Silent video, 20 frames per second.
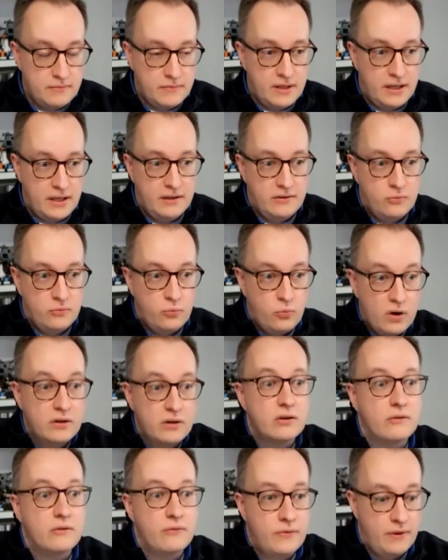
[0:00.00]
And one
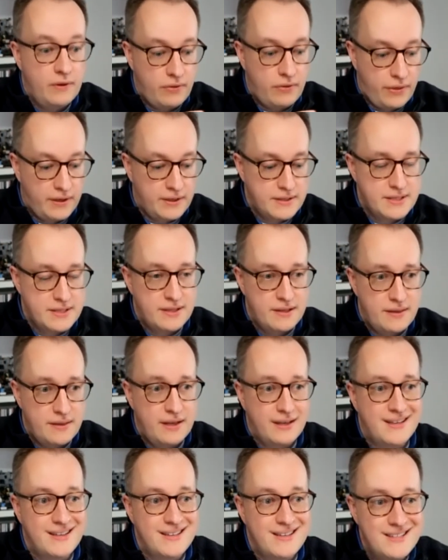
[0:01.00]
of the things that they
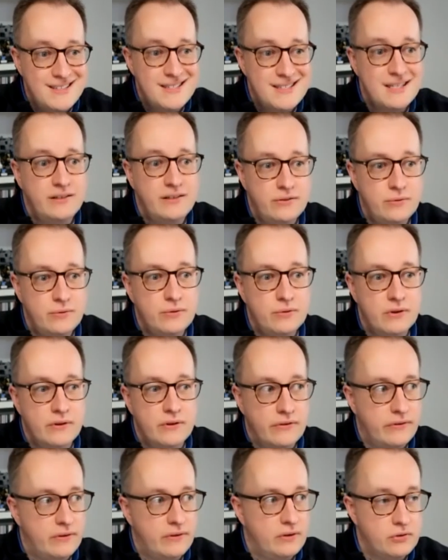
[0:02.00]
can easily do
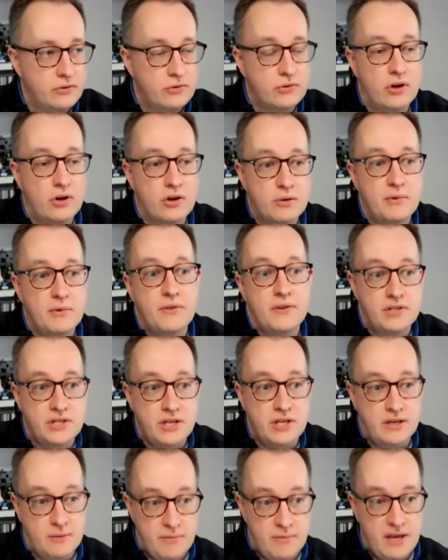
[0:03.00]
is to talk about the
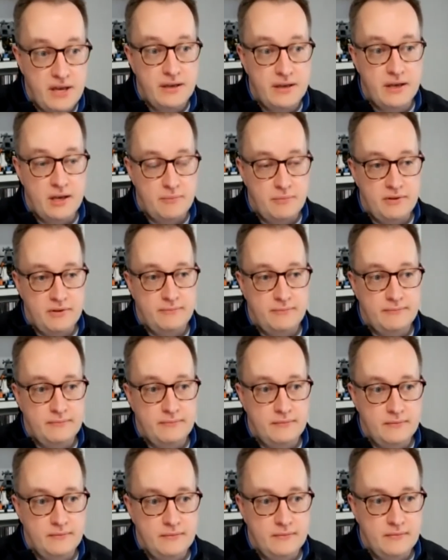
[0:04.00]
gender pay gap.
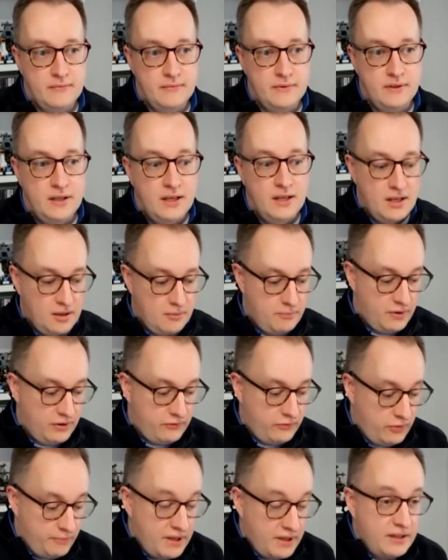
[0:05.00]
But
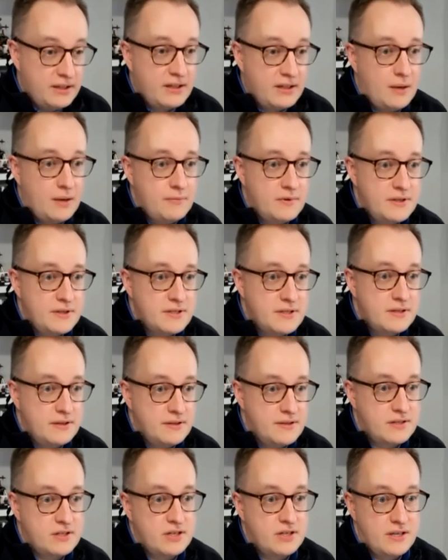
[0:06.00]
for many companies,
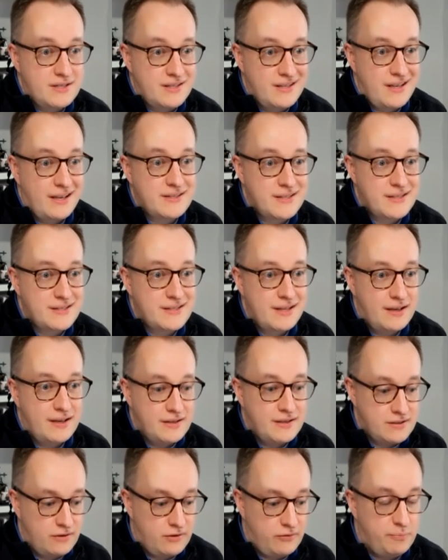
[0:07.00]
it's just an
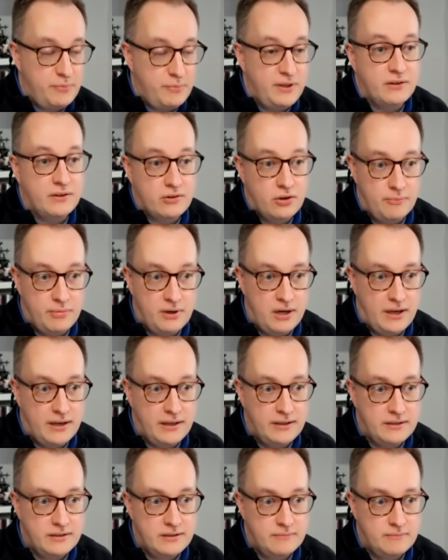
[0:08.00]
exercise of being
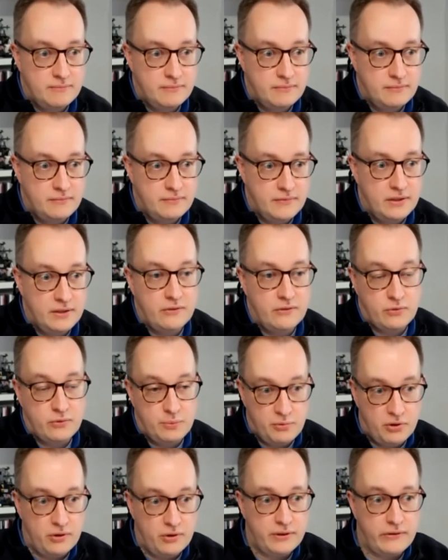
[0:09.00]
compliant and of
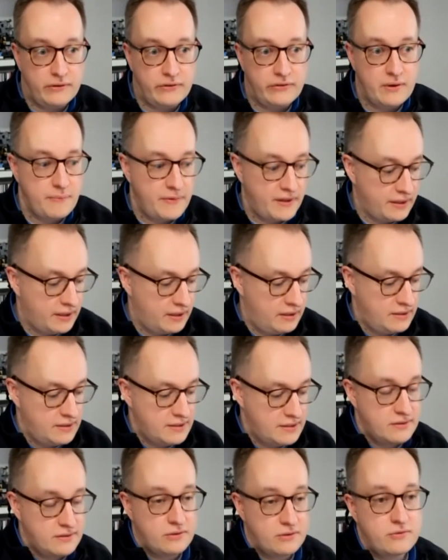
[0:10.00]
reporting something, and
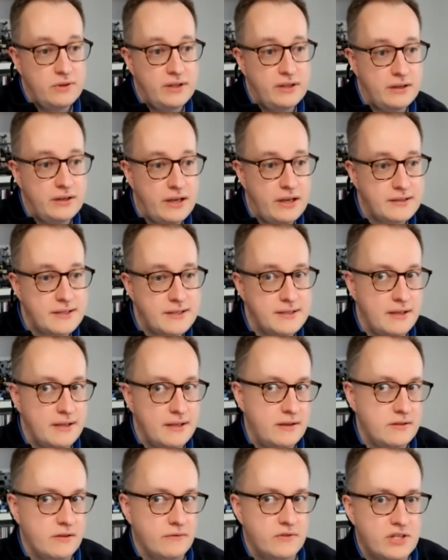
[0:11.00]
it's not really an
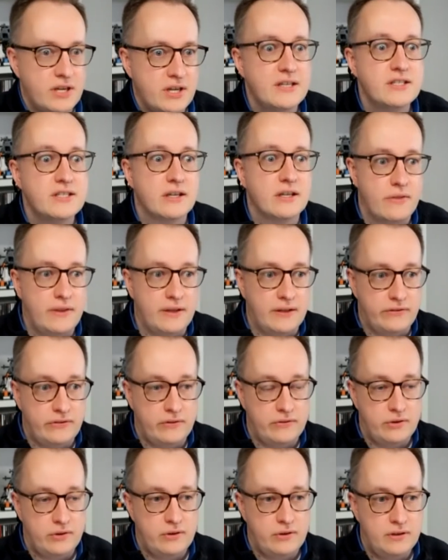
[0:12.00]
exercise of changing things
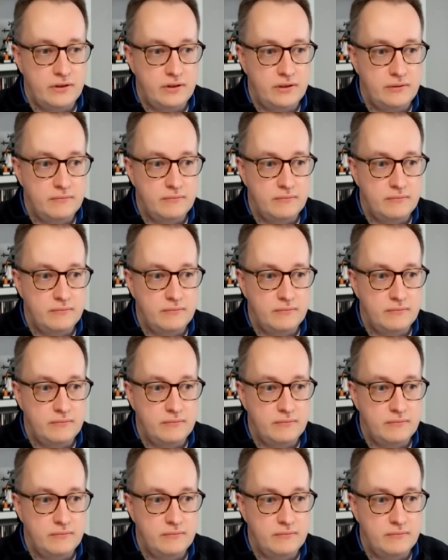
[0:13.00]
internally.